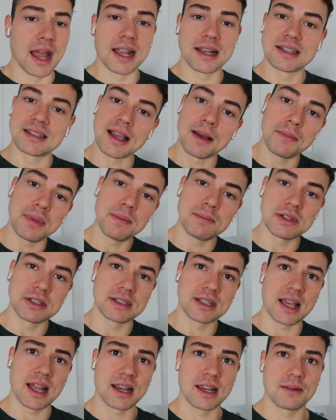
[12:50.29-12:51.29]
And some people
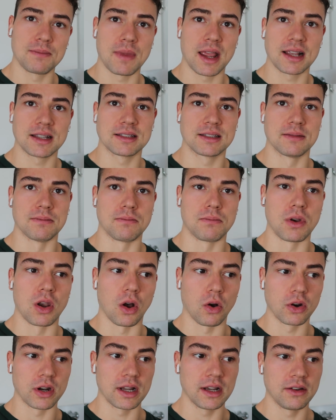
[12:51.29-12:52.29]
said it makes them
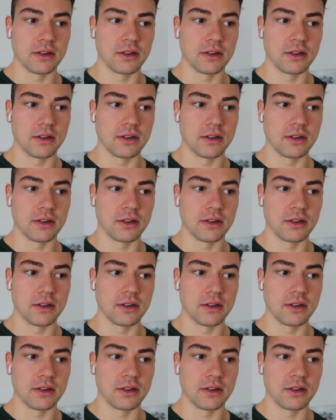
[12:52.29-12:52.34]
bloated,